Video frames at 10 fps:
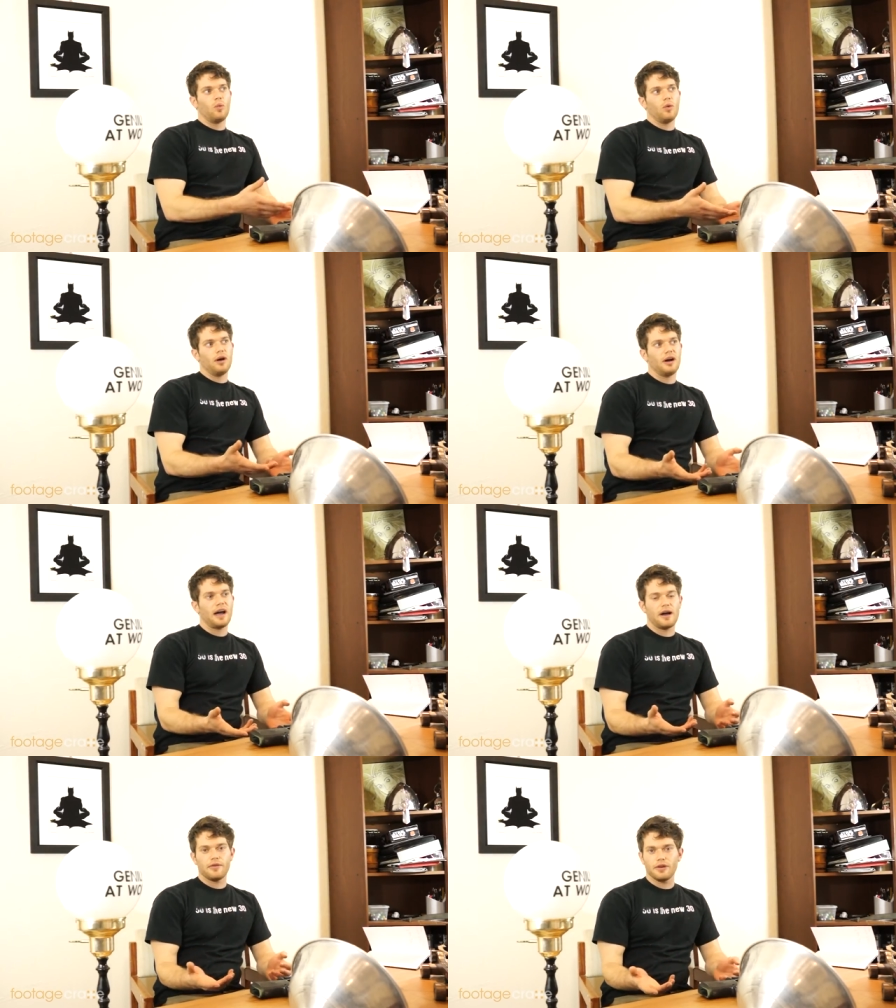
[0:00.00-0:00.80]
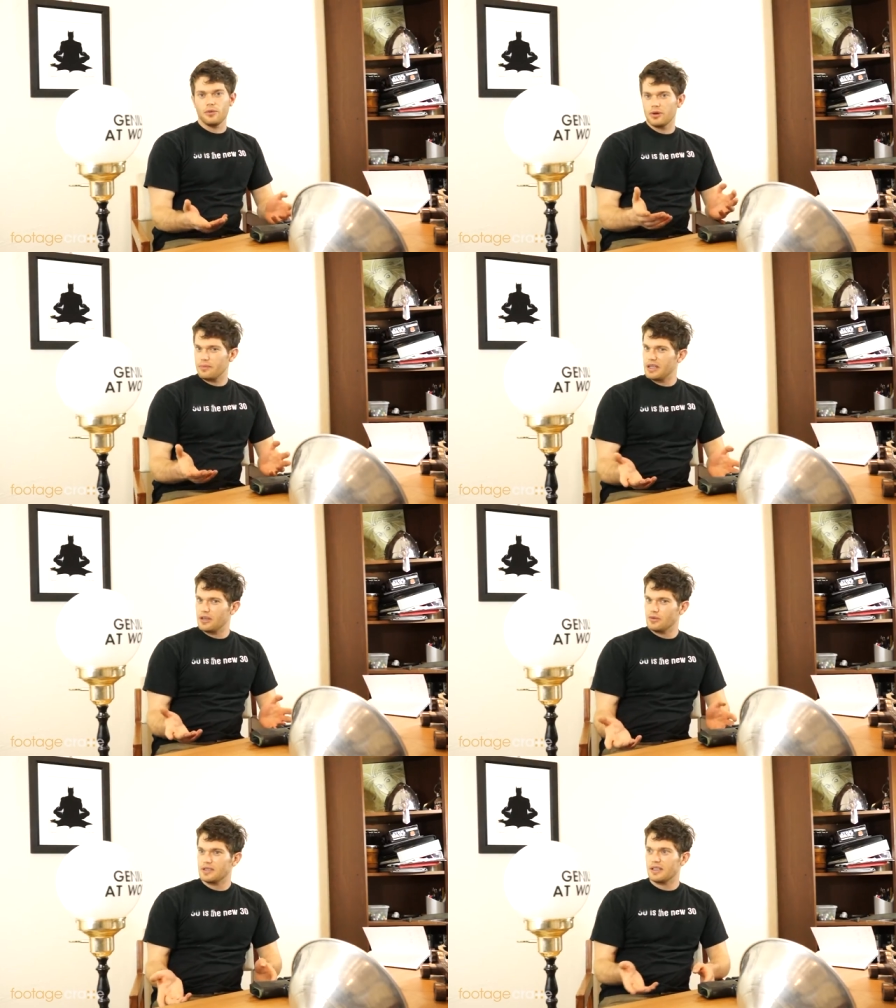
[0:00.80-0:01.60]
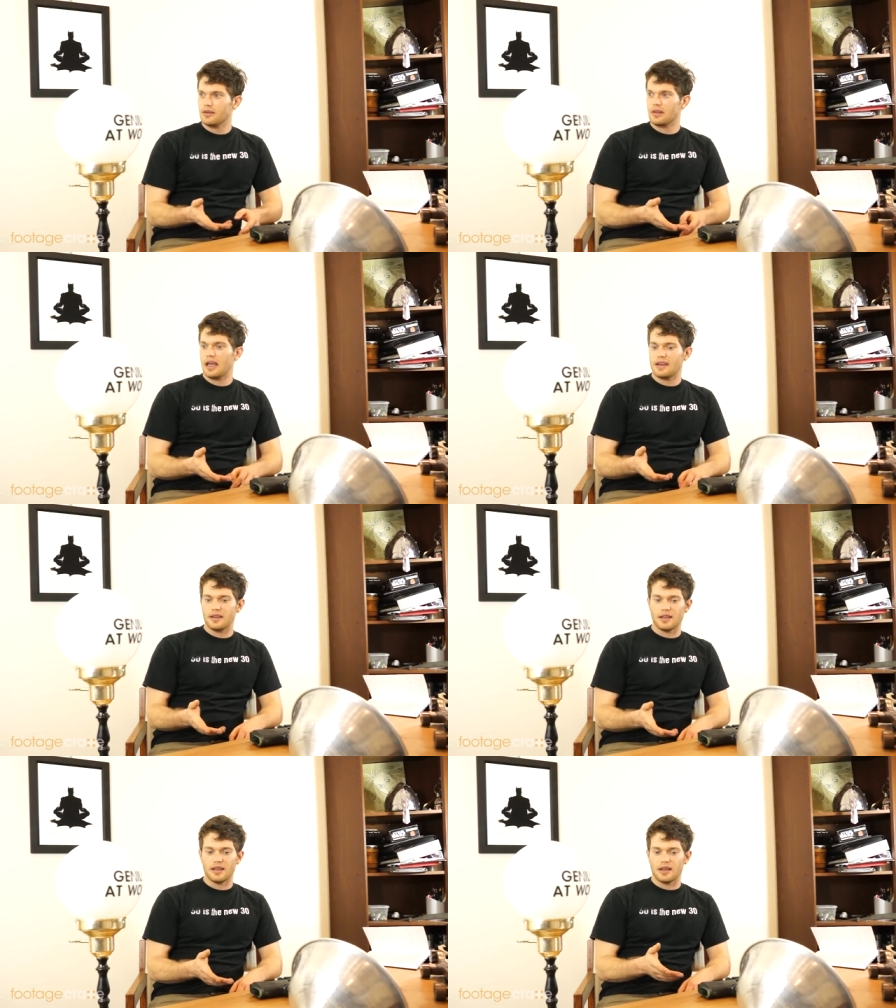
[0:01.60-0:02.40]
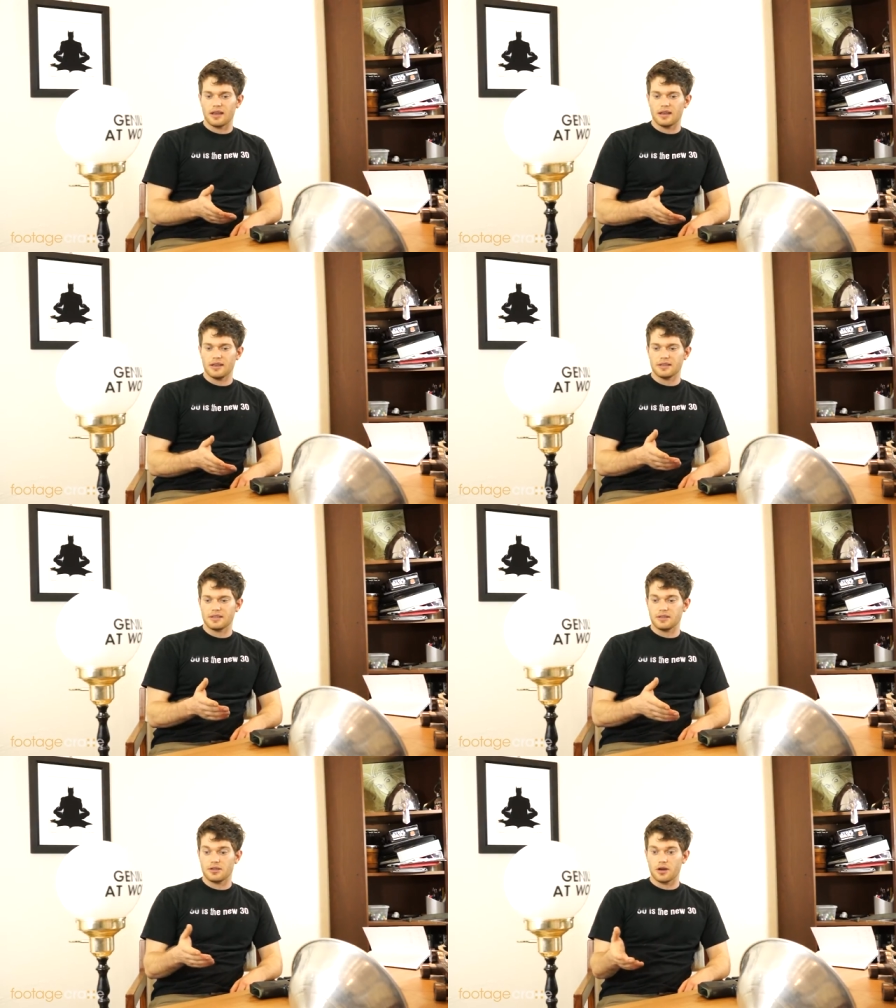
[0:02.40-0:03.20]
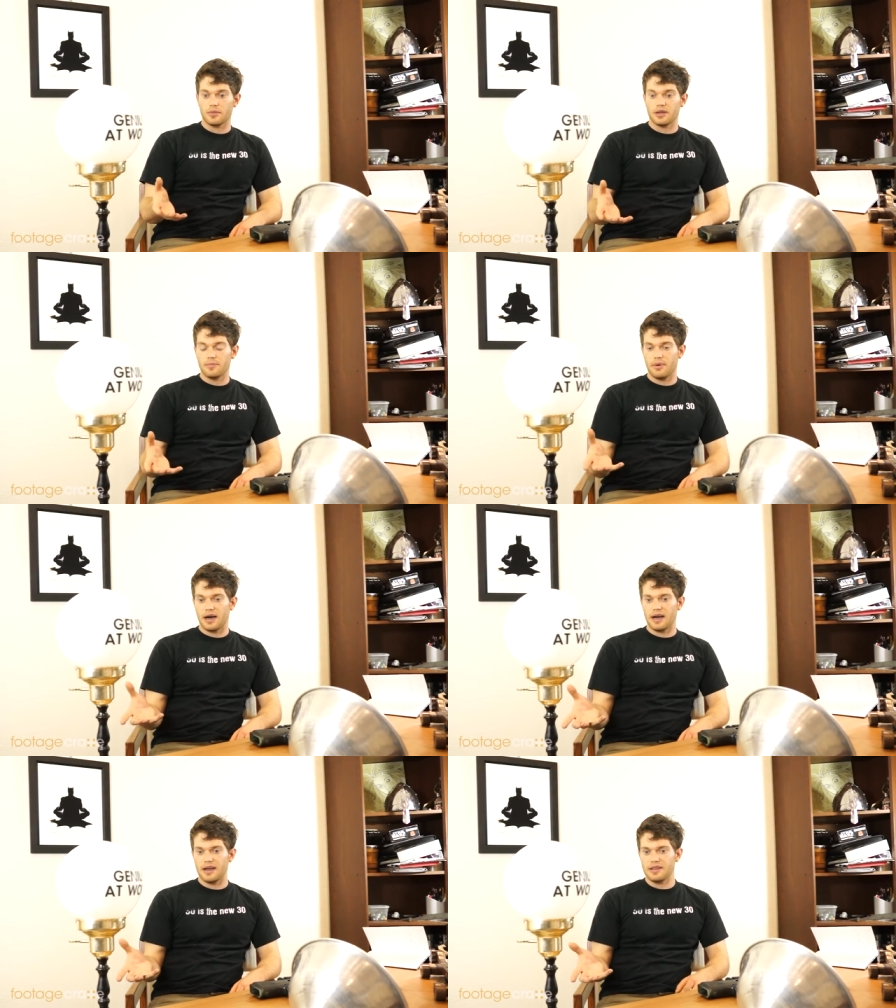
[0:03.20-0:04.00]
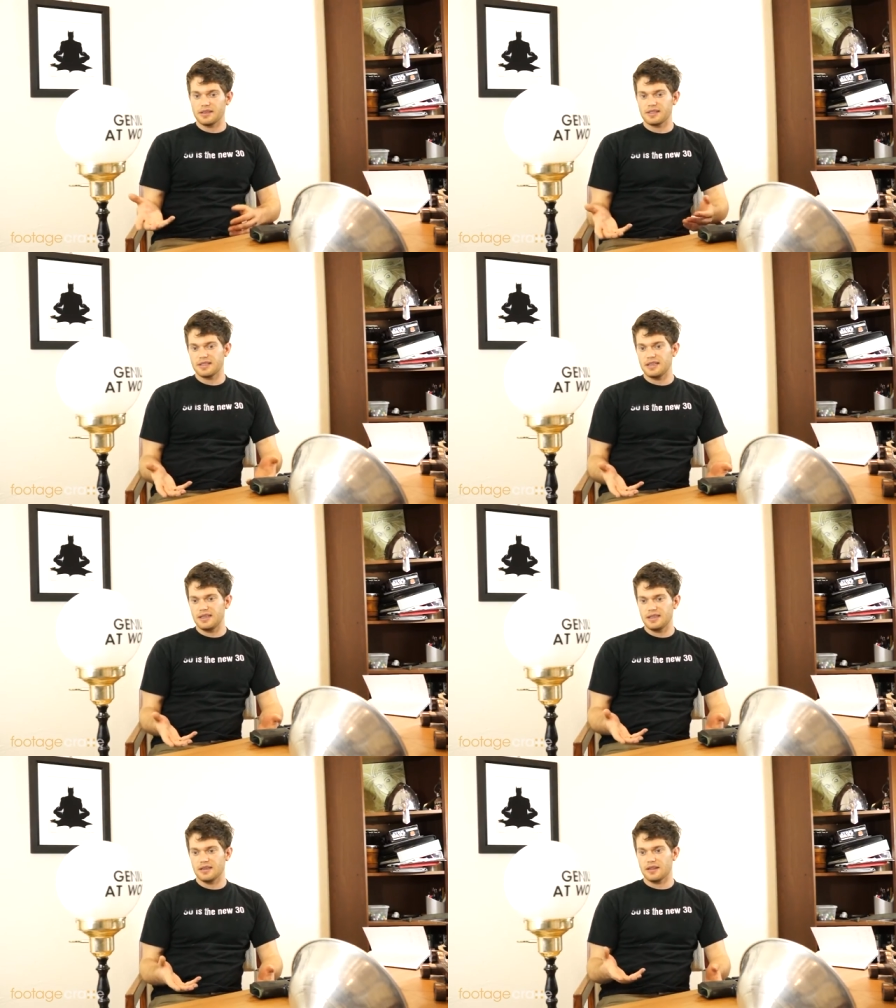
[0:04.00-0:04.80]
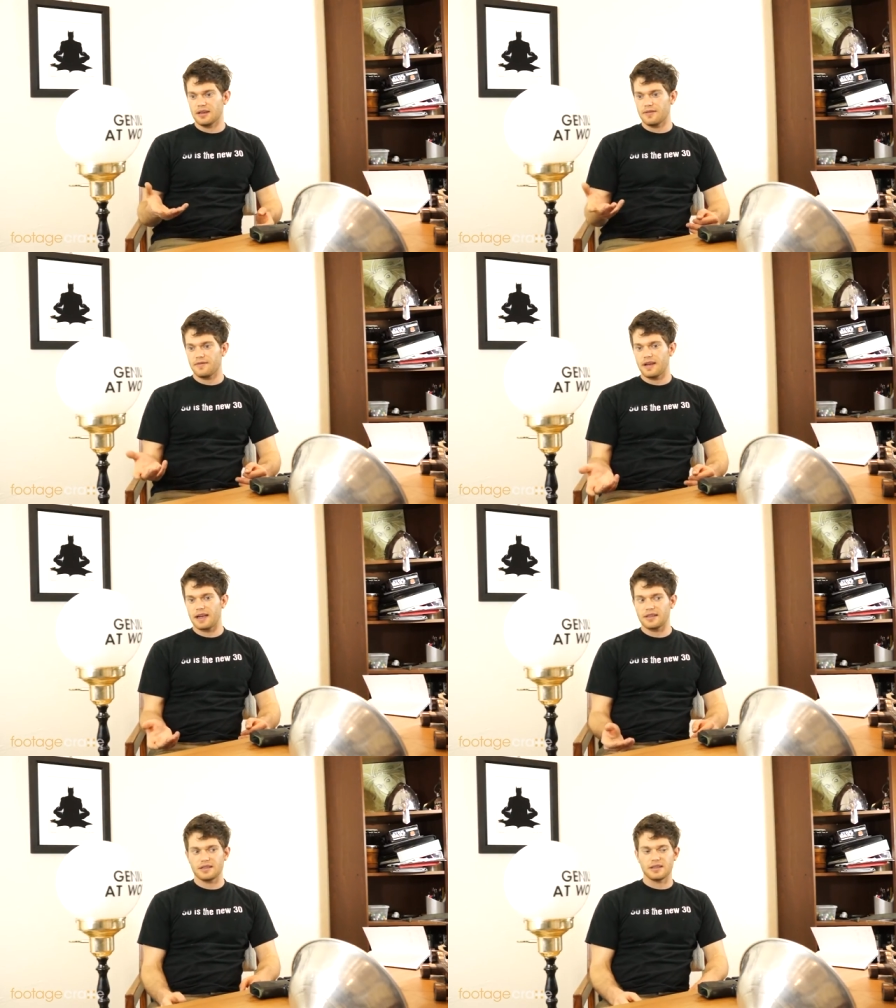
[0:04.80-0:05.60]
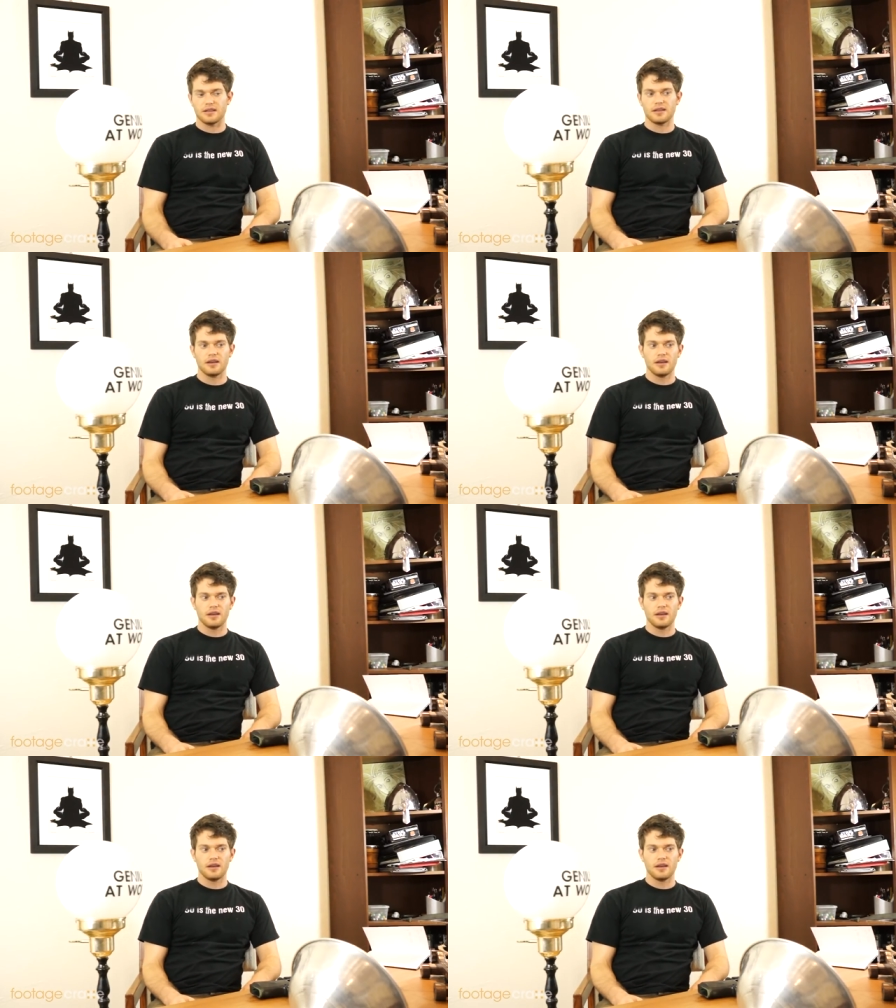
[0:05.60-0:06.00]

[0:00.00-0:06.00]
however you want to be using your lightning is determined by the scene and the effect and